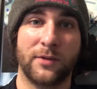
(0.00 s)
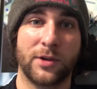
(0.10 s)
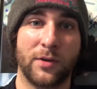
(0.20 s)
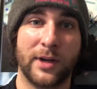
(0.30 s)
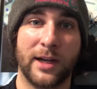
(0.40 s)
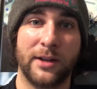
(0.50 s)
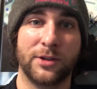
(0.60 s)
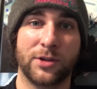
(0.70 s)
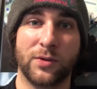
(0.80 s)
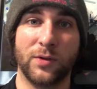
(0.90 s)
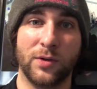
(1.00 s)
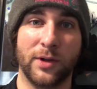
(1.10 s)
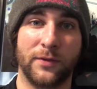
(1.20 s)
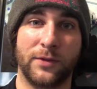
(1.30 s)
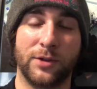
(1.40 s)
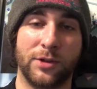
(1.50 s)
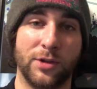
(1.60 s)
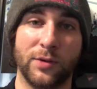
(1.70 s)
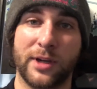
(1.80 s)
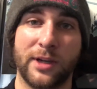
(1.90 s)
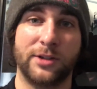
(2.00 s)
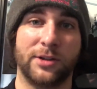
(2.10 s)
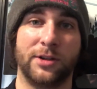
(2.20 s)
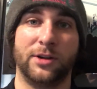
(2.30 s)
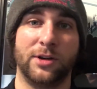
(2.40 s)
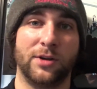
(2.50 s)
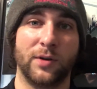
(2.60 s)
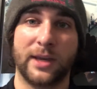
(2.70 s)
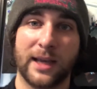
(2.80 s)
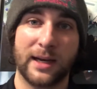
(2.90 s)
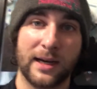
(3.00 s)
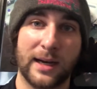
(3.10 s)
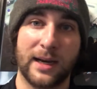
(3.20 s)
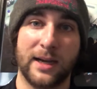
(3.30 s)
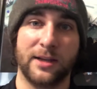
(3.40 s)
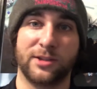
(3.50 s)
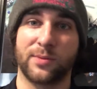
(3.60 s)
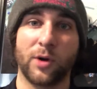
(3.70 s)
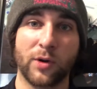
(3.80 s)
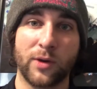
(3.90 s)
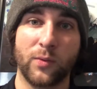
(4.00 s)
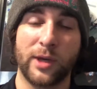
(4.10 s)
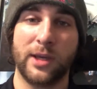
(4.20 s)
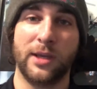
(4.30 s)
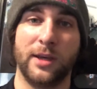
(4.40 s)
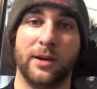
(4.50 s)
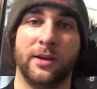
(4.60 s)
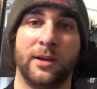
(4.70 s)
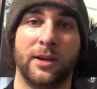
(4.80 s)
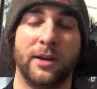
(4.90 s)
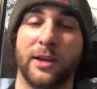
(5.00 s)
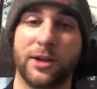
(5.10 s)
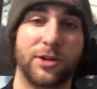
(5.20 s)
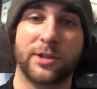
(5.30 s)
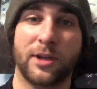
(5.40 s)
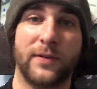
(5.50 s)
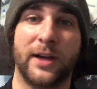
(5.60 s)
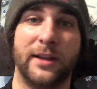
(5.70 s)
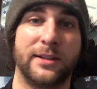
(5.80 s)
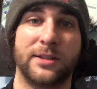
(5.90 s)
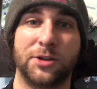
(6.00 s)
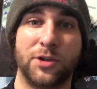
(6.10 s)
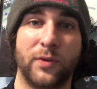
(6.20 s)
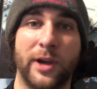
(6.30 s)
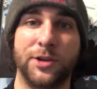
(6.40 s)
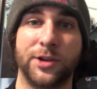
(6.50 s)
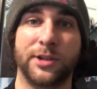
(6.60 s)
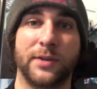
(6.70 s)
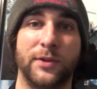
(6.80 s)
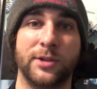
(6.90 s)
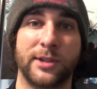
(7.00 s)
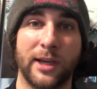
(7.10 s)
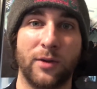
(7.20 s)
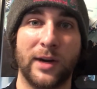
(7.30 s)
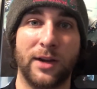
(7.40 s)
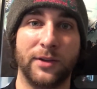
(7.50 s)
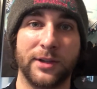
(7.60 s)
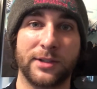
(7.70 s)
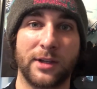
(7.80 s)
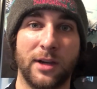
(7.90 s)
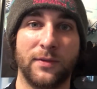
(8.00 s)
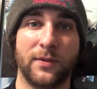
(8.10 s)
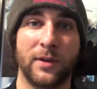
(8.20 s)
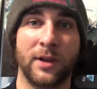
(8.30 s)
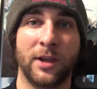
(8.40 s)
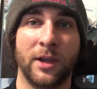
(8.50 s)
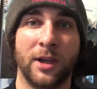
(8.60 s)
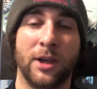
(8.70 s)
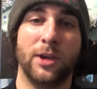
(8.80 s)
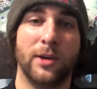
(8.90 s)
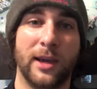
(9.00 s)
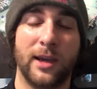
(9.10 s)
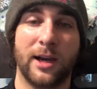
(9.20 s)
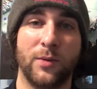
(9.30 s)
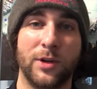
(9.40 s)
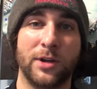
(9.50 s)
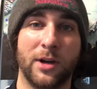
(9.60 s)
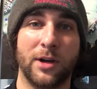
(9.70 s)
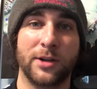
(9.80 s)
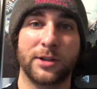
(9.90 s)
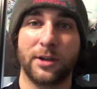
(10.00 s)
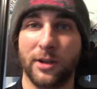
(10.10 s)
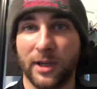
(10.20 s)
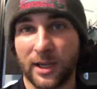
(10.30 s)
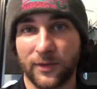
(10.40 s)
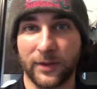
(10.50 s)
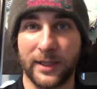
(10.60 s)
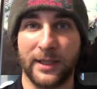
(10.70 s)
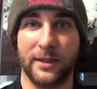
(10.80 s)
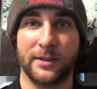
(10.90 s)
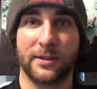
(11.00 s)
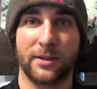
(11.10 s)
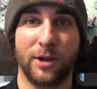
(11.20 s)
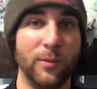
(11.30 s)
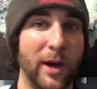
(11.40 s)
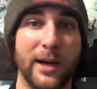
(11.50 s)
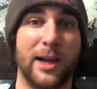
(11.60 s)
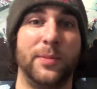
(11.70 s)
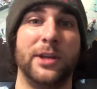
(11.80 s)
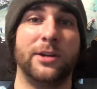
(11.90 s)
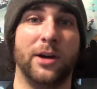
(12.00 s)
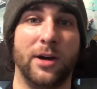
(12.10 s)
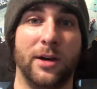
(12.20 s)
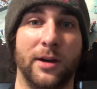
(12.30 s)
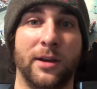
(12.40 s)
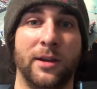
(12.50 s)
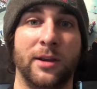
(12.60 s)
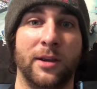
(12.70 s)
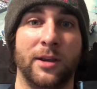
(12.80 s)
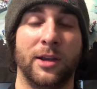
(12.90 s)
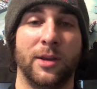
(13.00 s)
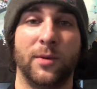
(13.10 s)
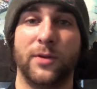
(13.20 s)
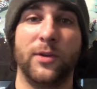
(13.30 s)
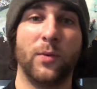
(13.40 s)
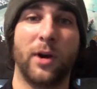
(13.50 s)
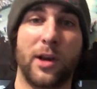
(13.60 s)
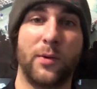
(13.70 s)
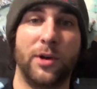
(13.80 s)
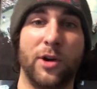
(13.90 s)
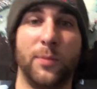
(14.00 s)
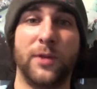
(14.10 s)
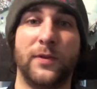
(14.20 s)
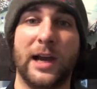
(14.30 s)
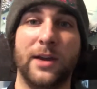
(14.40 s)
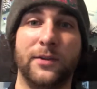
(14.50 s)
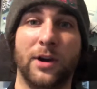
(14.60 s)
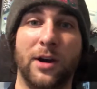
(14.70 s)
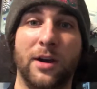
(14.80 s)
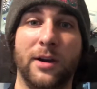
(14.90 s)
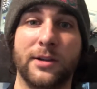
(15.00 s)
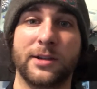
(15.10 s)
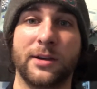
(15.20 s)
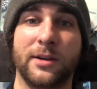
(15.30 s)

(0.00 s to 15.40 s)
going on in the school, if two kids are, getting it on, smoking weed, get yourself out of that situation, because if you stay around this stuff, you hang out with dogs, you get fleas. You might not be a dog, but if you walk in with a group of 5 dogs,